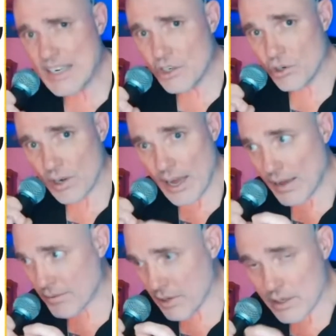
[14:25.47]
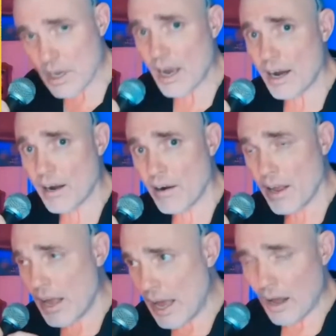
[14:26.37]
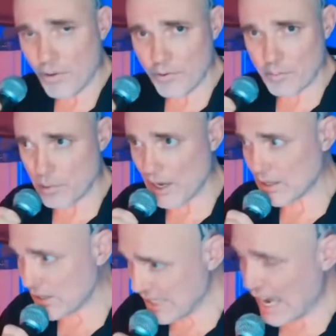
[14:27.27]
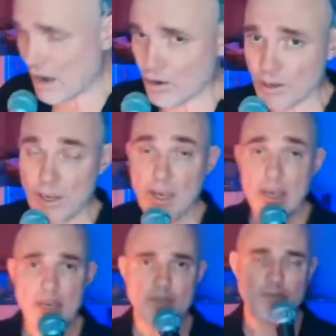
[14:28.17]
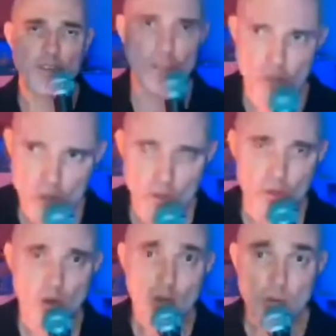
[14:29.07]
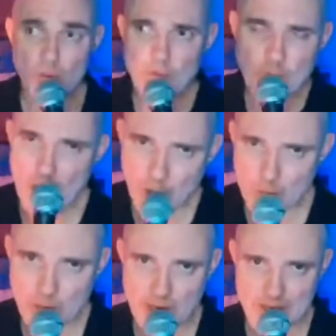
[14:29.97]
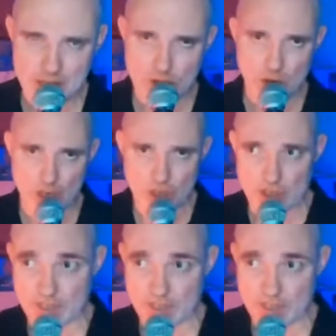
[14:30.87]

you to have the entire alphabet down. If you will follow my instructions,